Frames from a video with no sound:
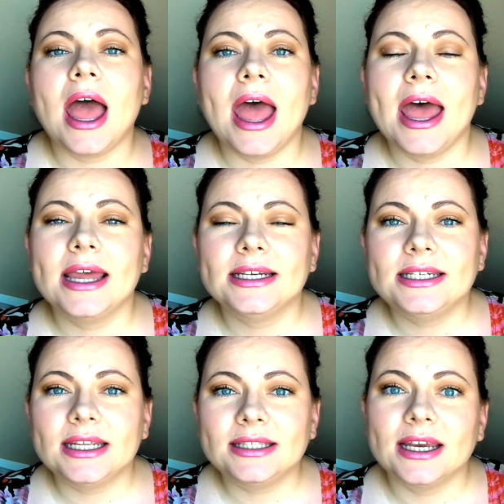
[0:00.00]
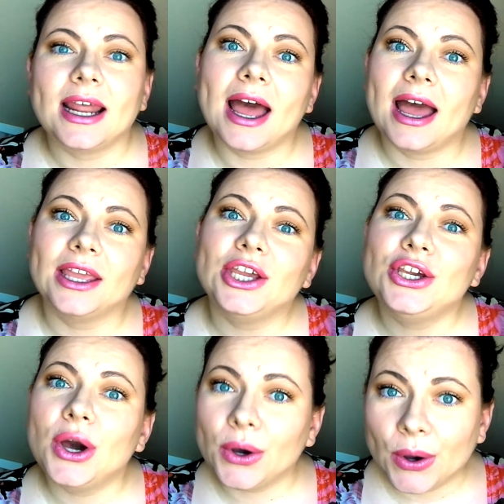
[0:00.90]
and then I
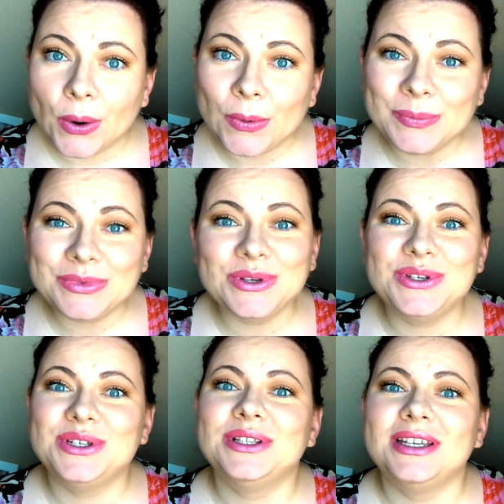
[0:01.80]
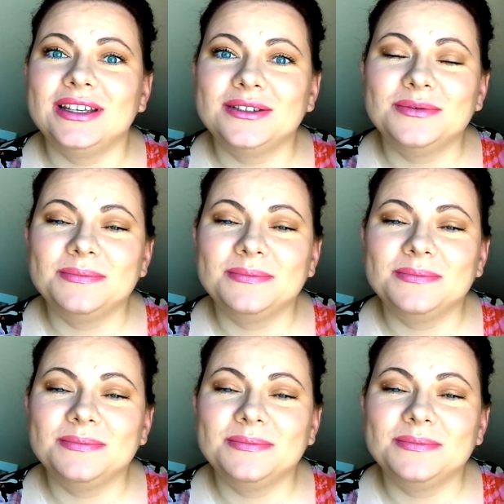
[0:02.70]
go home, usually